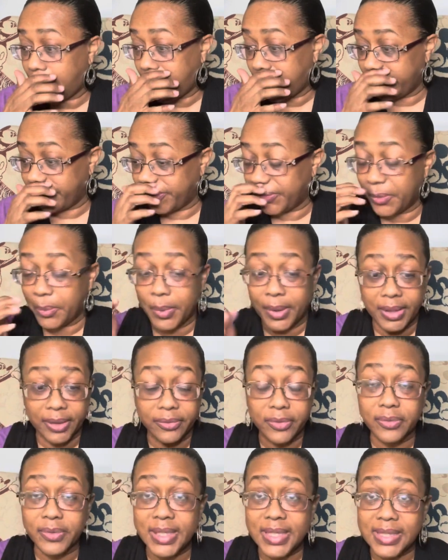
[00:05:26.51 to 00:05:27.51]
And for
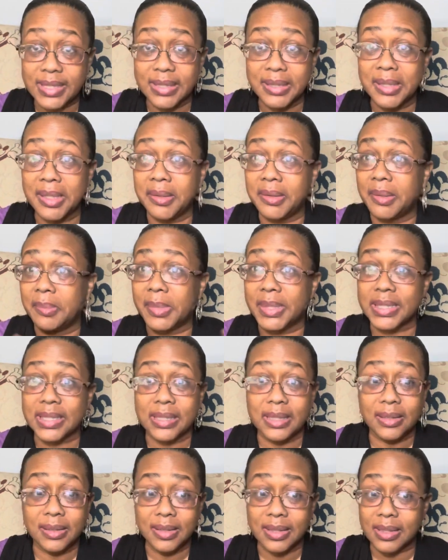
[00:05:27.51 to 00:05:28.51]
whatever reason, the
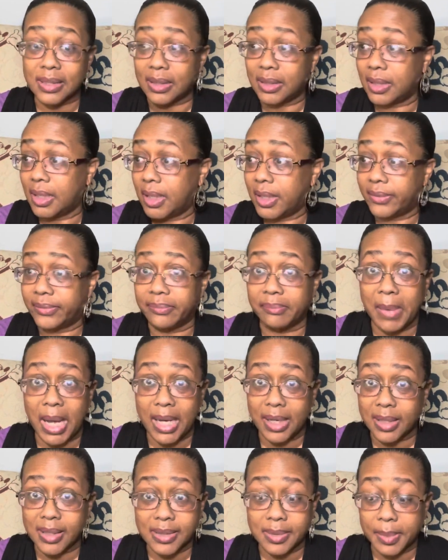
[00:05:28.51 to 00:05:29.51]
mosquitoes love my
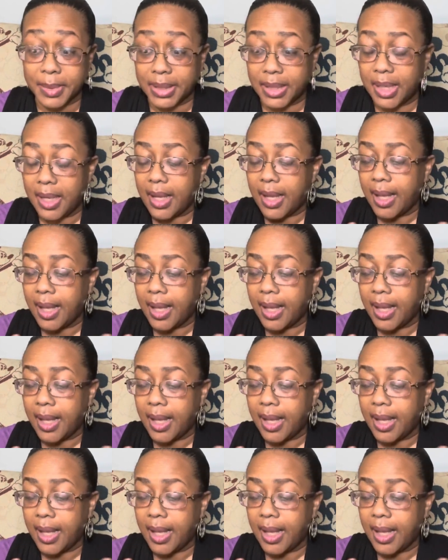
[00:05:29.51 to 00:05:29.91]
husband.